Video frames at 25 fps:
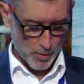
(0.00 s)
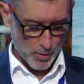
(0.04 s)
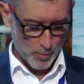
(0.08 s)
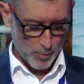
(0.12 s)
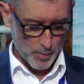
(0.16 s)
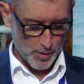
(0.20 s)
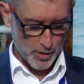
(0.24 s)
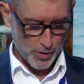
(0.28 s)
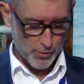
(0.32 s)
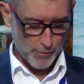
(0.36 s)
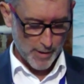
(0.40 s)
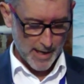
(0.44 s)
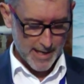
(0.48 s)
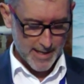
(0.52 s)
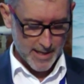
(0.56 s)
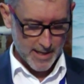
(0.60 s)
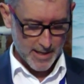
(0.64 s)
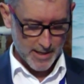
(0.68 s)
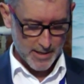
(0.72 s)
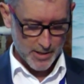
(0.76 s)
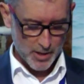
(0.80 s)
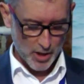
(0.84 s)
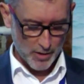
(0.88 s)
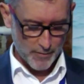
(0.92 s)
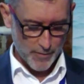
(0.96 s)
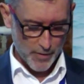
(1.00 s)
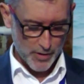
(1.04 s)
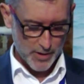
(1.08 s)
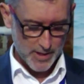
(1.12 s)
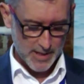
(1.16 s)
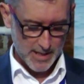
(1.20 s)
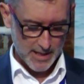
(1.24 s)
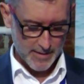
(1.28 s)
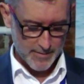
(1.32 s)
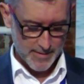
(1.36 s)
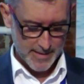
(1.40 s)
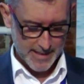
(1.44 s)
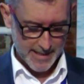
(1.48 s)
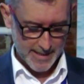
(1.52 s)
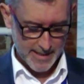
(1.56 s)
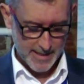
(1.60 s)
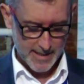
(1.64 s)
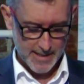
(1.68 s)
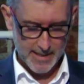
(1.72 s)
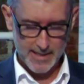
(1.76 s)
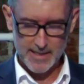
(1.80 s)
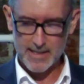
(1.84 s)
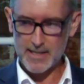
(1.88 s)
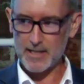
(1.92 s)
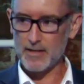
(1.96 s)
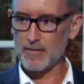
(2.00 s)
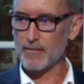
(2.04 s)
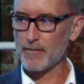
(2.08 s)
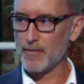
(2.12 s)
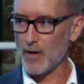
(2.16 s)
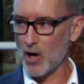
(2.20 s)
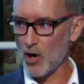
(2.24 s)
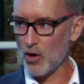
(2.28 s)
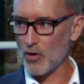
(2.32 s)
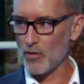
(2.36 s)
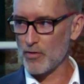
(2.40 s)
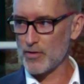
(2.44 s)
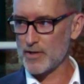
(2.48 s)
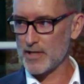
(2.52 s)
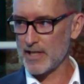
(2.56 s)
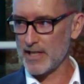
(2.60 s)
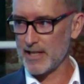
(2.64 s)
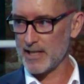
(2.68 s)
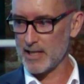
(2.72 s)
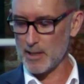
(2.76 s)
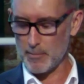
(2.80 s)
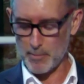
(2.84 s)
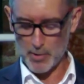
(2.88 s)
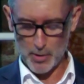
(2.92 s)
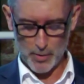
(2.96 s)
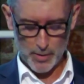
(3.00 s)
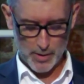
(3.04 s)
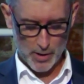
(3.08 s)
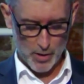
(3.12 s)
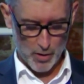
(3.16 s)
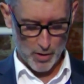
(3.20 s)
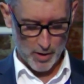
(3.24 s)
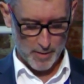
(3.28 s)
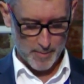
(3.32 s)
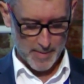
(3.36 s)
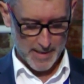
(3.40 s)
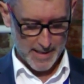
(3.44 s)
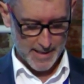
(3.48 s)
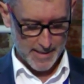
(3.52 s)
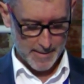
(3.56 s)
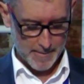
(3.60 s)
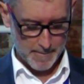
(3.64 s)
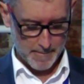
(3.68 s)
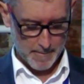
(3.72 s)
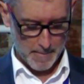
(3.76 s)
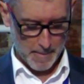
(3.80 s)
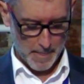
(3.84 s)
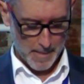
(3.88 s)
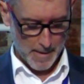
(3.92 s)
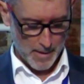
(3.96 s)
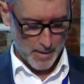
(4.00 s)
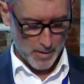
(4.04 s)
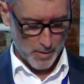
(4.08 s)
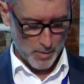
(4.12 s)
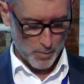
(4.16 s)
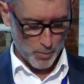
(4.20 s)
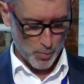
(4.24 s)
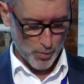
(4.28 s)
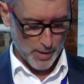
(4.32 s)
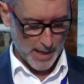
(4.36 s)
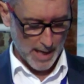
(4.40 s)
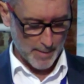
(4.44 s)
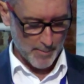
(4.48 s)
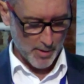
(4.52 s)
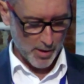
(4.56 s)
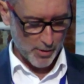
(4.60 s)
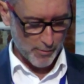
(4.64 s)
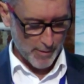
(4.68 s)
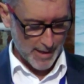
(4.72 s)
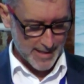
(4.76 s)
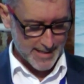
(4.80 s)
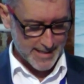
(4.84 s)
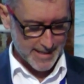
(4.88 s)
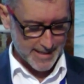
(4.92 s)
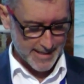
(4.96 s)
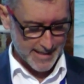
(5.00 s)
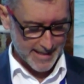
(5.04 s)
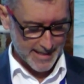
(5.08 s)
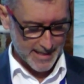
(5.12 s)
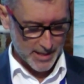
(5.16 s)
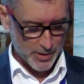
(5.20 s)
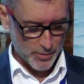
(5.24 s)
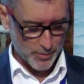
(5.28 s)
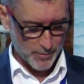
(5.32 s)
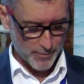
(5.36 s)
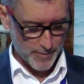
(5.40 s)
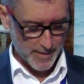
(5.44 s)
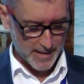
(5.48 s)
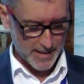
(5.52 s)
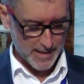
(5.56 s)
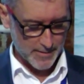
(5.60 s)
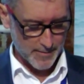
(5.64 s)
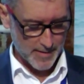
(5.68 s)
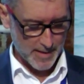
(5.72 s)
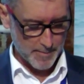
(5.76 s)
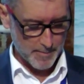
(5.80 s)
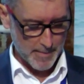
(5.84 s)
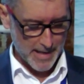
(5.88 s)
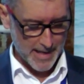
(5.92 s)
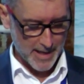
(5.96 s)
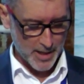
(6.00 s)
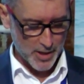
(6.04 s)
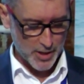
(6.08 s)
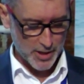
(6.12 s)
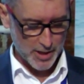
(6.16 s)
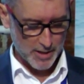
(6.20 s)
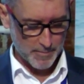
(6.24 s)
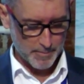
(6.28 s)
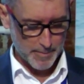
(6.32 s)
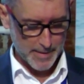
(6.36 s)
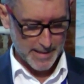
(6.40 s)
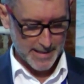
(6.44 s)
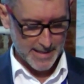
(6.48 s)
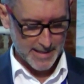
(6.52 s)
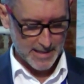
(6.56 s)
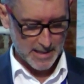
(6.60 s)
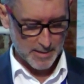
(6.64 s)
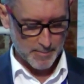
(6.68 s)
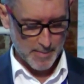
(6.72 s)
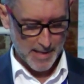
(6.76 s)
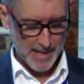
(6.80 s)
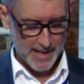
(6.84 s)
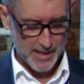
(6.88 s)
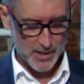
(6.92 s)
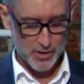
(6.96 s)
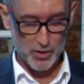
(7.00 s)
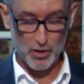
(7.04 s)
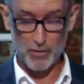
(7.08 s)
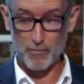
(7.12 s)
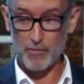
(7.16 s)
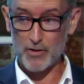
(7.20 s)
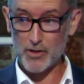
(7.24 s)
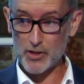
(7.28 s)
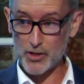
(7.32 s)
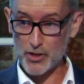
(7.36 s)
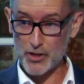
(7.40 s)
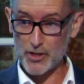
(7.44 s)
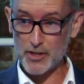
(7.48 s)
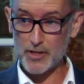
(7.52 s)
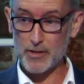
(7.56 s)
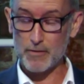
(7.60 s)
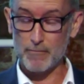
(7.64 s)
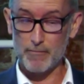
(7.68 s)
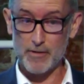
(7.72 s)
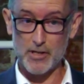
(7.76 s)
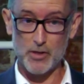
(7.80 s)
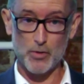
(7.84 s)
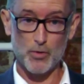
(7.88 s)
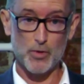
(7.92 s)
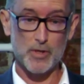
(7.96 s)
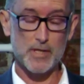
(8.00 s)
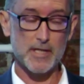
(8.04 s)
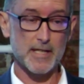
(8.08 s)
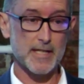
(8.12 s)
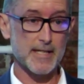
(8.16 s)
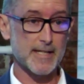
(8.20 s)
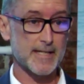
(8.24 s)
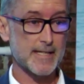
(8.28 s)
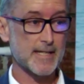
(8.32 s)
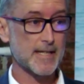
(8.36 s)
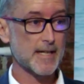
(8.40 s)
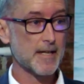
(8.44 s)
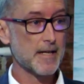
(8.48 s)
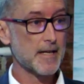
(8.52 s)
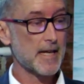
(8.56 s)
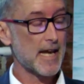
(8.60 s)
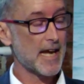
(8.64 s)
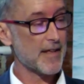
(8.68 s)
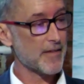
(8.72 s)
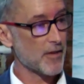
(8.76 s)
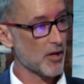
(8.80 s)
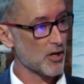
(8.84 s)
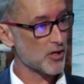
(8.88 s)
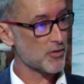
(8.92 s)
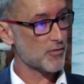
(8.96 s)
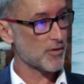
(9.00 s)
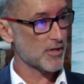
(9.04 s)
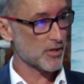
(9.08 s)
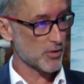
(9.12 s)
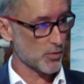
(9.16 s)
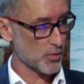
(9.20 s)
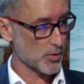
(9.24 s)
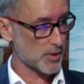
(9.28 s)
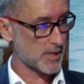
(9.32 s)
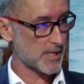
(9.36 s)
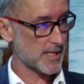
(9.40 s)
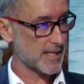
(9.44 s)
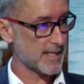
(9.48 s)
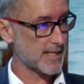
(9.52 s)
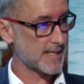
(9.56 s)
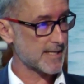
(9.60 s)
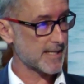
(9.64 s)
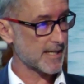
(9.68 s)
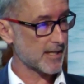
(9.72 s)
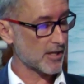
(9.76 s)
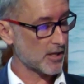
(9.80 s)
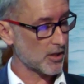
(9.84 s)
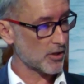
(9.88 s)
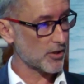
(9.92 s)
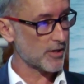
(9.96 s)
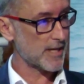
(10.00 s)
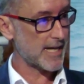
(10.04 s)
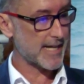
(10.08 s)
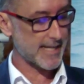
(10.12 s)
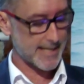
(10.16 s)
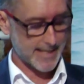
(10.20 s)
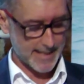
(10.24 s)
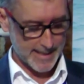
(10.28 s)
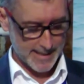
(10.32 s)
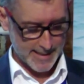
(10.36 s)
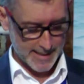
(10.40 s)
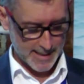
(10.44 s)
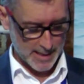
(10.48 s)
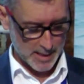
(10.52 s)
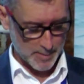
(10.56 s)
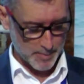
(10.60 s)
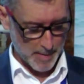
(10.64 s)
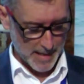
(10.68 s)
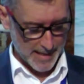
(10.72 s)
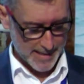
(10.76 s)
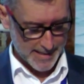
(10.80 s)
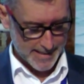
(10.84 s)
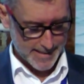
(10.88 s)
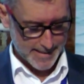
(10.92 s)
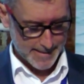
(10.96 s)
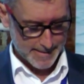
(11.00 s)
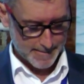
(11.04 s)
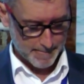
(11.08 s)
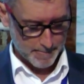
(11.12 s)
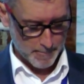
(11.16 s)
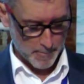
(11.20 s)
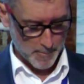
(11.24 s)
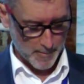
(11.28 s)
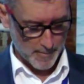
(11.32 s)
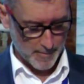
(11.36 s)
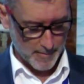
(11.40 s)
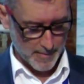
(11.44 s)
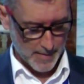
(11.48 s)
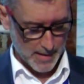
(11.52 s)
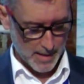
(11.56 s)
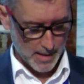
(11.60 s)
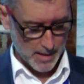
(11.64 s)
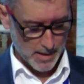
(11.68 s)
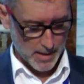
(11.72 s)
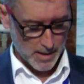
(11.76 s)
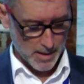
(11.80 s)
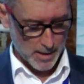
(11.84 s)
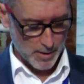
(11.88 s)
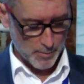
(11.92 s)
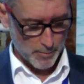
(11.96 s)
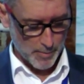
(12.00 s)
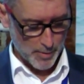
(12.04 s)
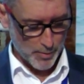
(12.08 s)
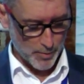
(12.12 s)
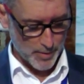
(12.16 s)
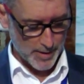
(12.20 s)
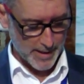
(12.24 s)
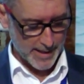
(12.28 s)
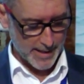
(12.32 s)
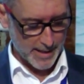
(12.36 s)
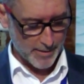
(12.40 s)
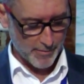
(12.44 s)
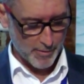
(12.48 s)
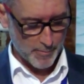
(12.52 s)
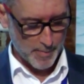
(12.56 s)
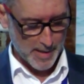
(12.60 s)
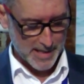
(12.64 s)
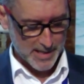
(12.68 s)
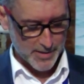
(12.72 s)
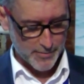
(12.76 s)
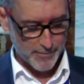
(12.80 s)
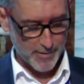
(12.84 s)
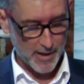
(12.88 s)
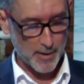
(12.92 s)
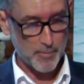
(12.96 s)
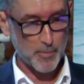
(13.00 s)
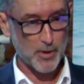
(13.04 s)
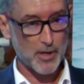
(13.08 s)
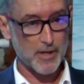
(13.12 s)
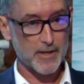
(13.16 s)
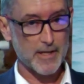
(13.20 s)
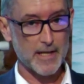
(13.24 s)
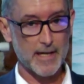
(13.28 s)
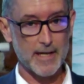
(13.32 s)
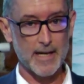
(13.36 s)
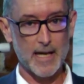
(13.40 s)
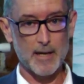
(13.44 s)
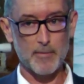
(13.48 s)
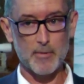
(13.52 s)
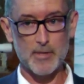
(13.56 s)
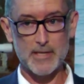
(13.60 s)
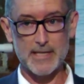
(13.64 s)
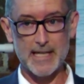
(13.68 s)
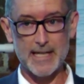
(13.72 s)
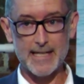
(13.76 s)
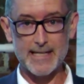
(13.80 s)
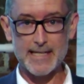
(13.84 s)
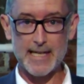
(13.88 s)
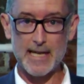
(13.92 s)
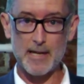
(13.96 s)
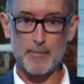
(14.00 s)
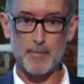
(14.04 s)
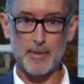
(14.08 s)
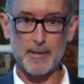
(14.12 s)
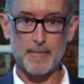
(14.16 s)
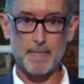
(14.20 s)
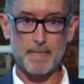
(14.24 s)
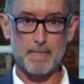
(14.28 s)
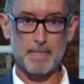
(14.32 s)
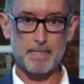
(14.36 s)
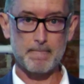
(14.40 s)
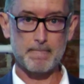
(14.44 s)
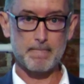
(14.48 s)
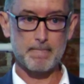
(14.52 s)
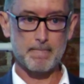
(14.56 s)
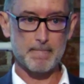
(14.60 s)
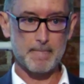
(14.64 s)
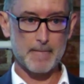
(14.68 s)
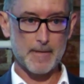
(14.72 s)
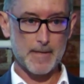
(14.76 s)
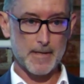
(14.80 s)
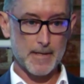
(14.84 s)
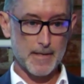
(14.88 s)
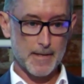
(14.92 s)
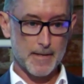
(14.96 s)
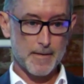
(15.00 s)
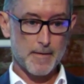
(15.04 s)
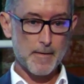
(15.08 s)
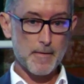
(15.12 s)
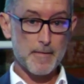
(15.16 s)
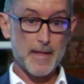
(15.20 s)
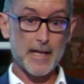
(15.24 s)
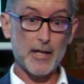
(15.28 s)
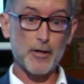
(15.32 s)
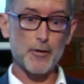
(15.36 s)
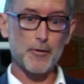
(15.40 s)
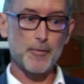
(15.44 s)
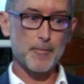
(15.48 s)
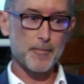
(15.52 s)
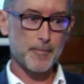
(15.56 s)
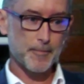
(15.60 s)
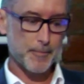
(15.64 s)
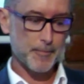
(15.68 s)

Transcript: With greater diversity of sectors involved in the blue economy, will come a greater need to effectively manage competing demands on resources, and those resources include access to space. We will need a robust framework that enables that to happen. Thank you.